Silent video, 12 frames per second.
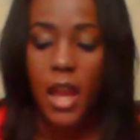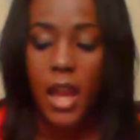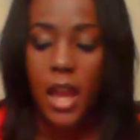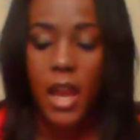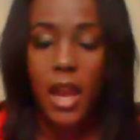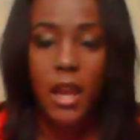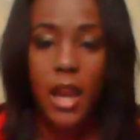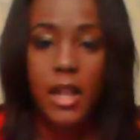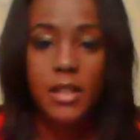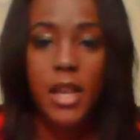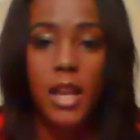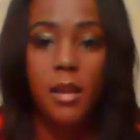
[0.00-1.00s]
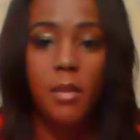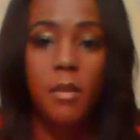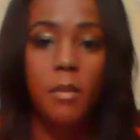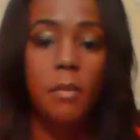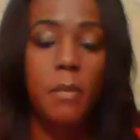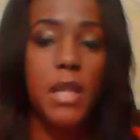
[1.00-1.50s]
and I
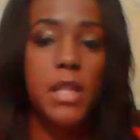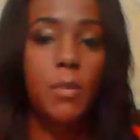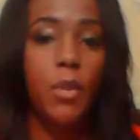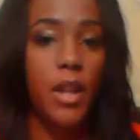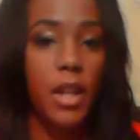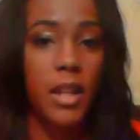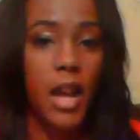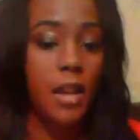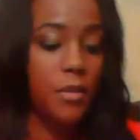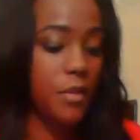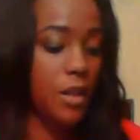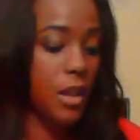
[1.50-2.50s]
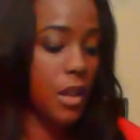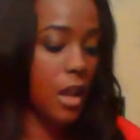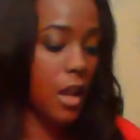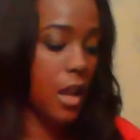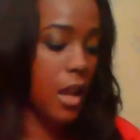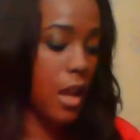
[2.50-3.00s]
take my spreading knife
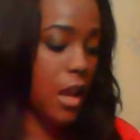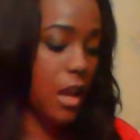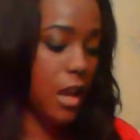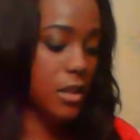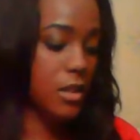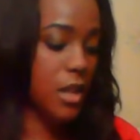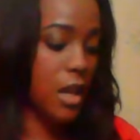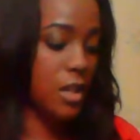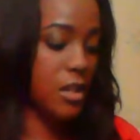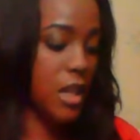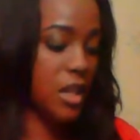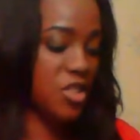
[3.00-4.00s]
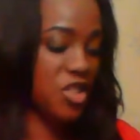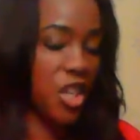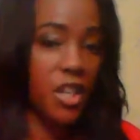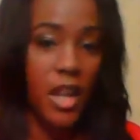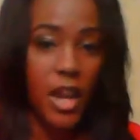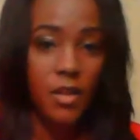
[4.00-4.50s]
and I just kind of take a
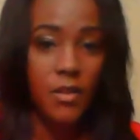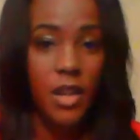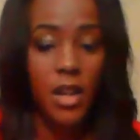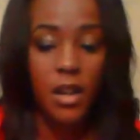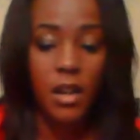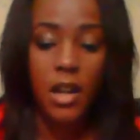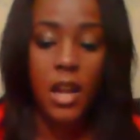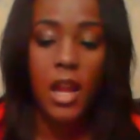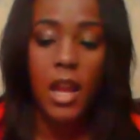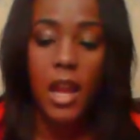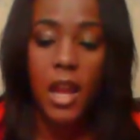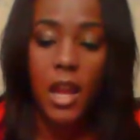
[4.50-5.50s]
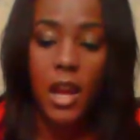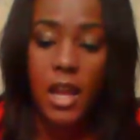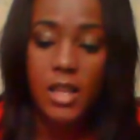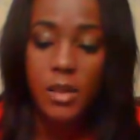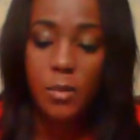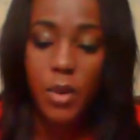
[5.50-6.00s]
chunk out of there and
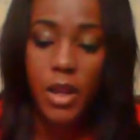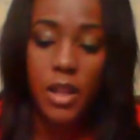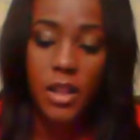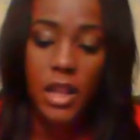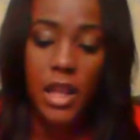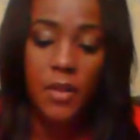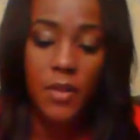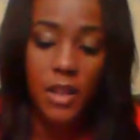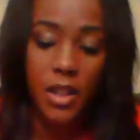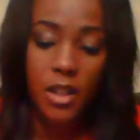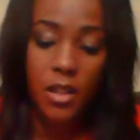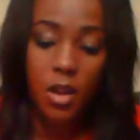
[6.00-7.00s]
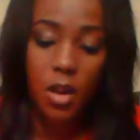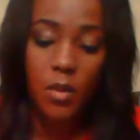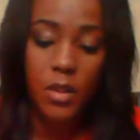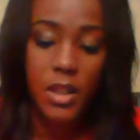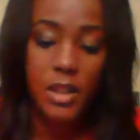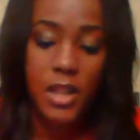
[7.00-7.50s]
I spread it evenly
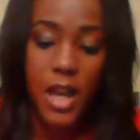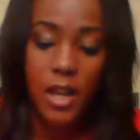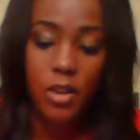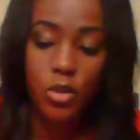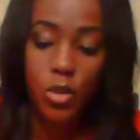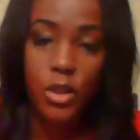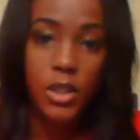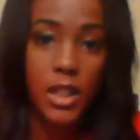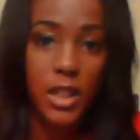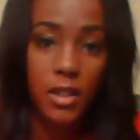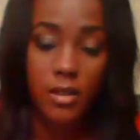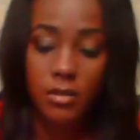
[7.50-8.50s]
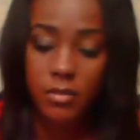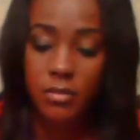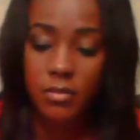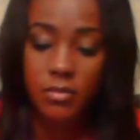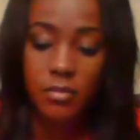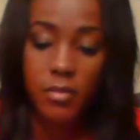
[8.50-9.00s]
over the entire tortilla,
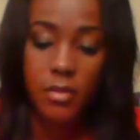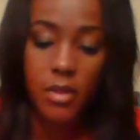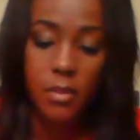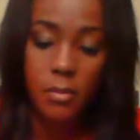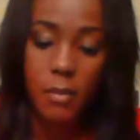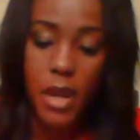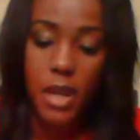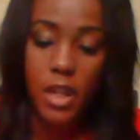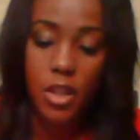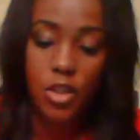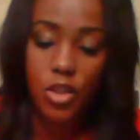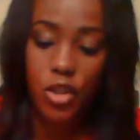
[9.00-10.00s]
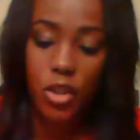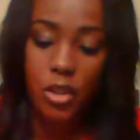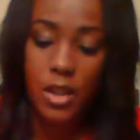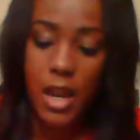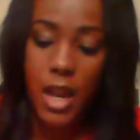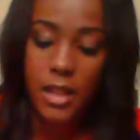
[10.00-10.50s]
making sure
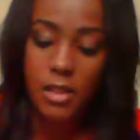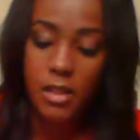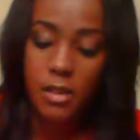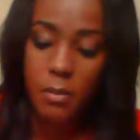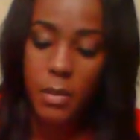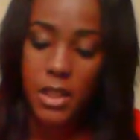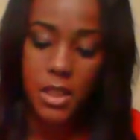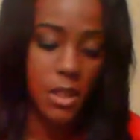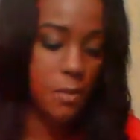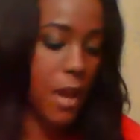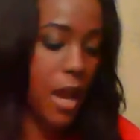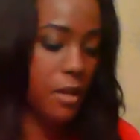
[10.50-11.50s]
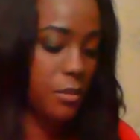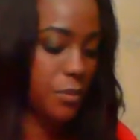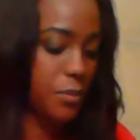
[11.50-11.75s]
not to miss a spot.